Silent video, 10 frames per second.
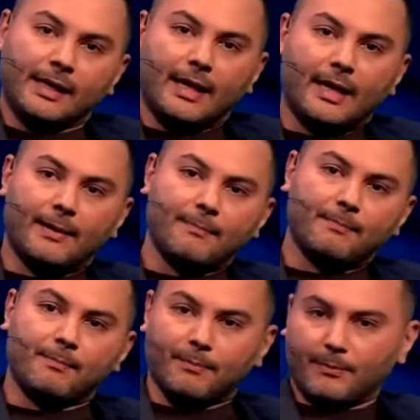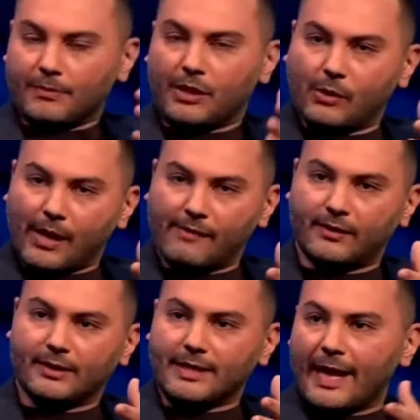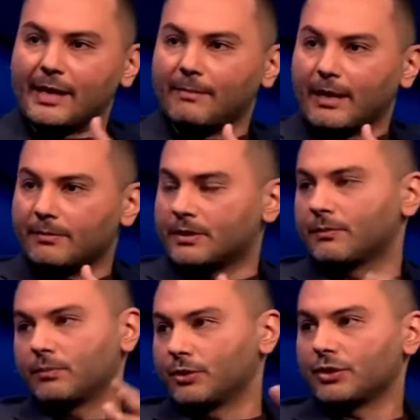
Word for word: you know, having the AMMs,